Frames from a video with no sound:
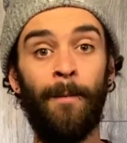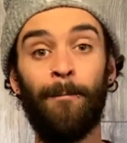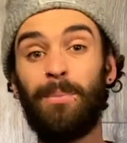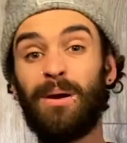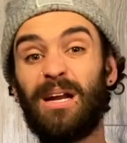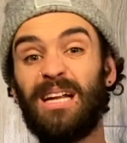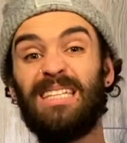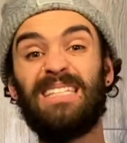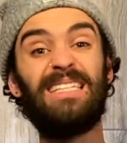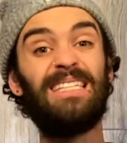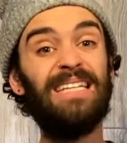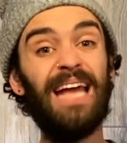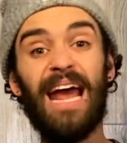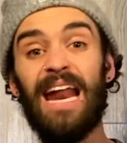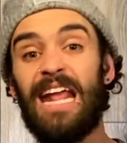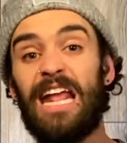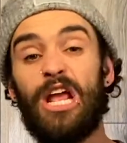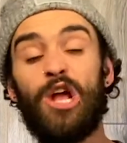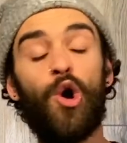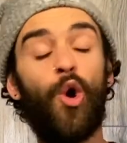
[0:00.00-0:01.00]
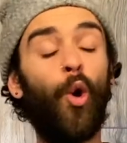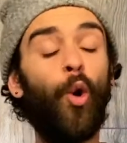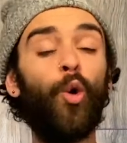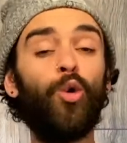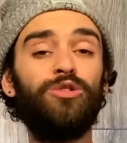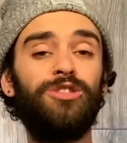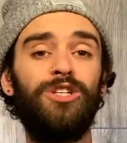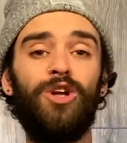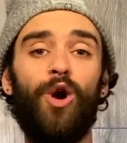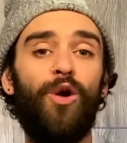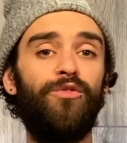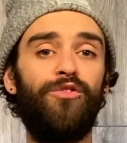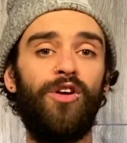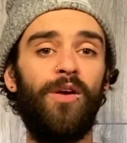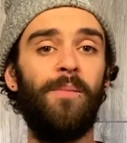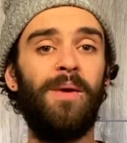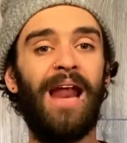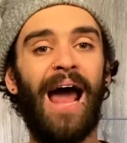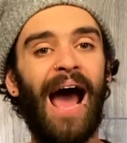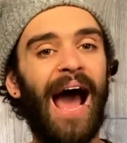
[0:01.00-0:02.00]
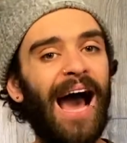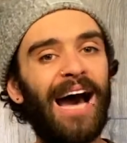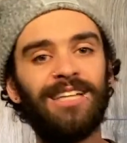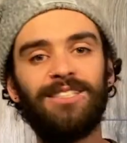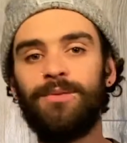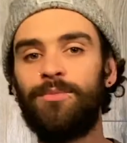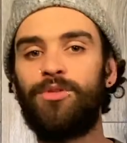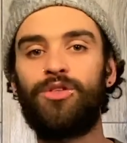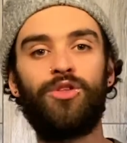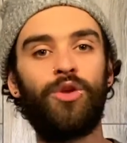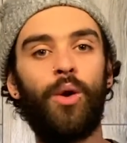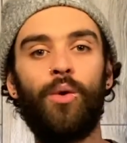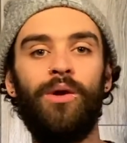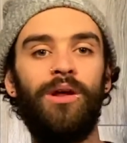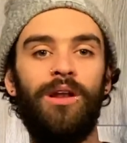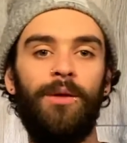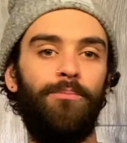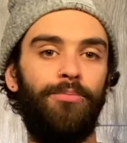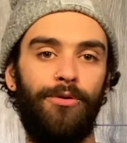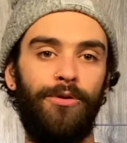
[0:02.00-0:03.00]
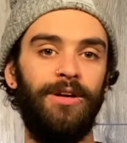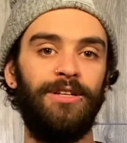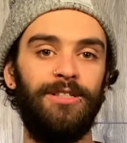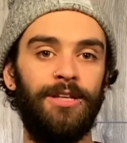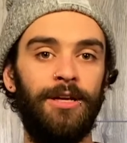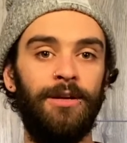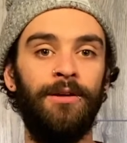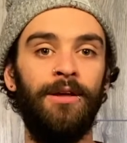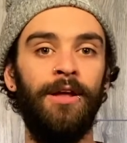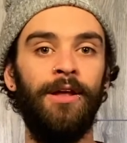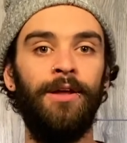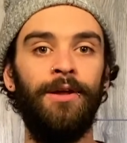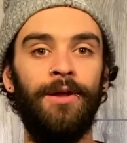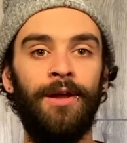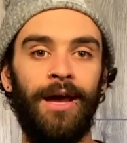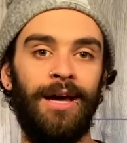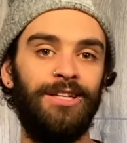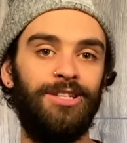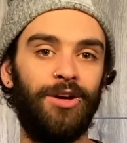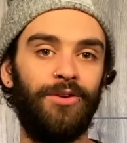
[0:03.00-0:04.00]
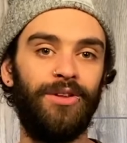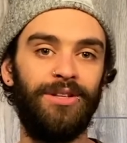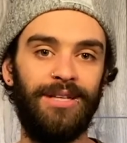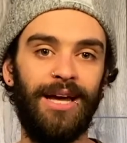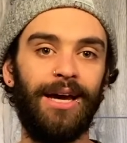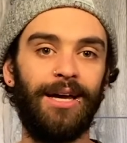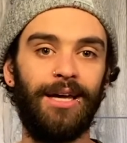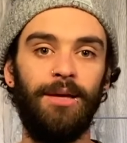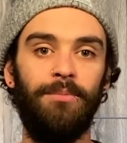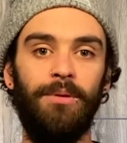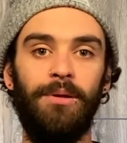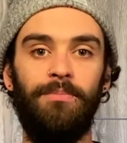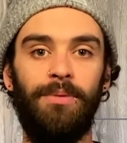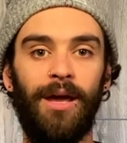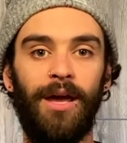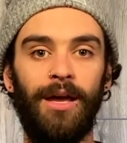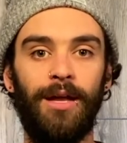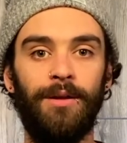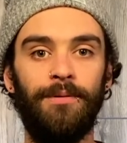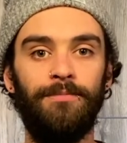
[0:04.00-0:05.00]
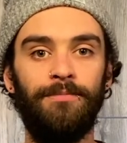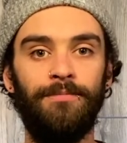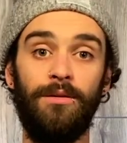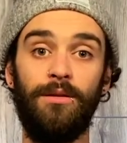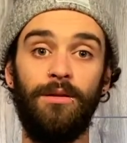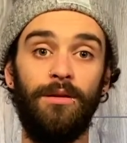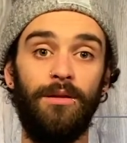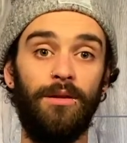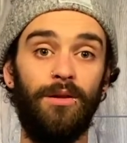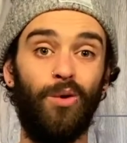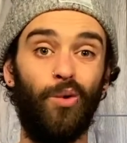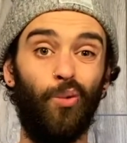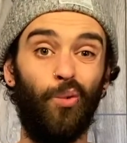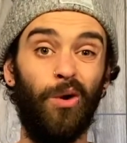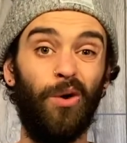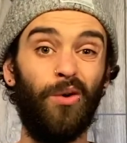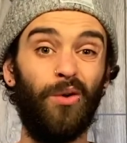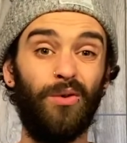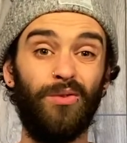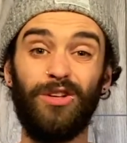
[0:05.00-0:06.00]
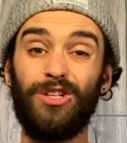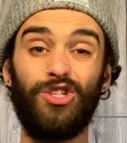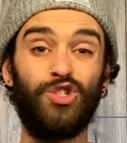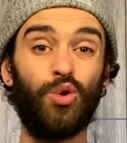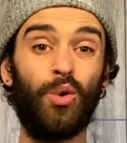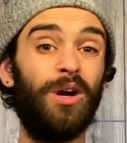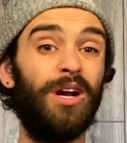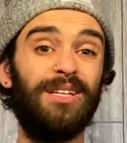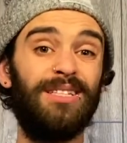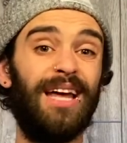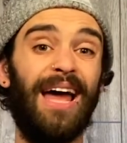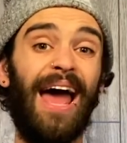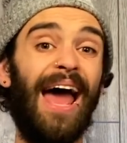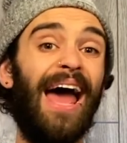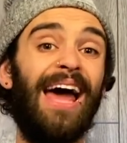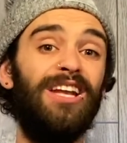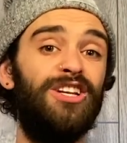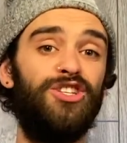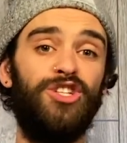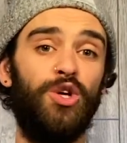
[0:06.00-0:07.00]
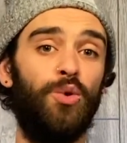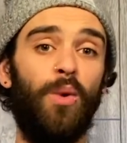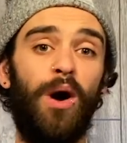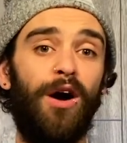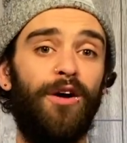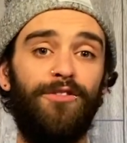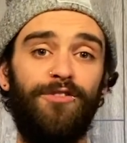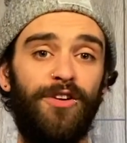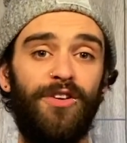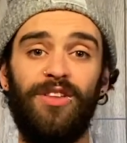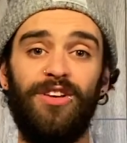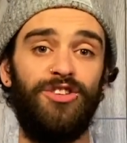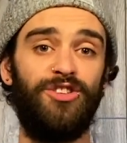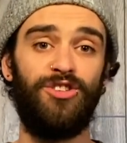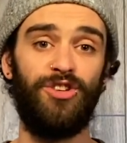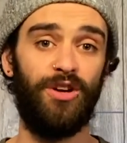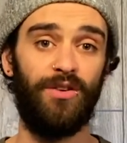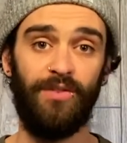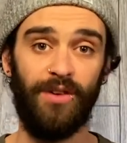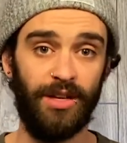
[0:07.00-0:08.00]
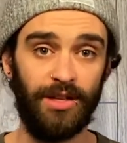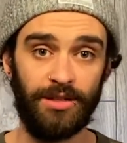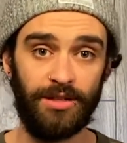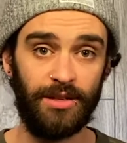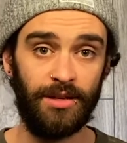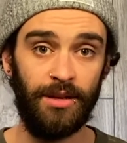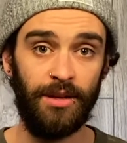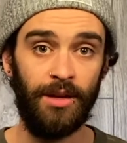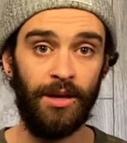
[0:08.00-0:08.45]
But instead, he holds it over him and has him thrown into prison until the debt can be paid. Well, the story doesn't end too well for this servant.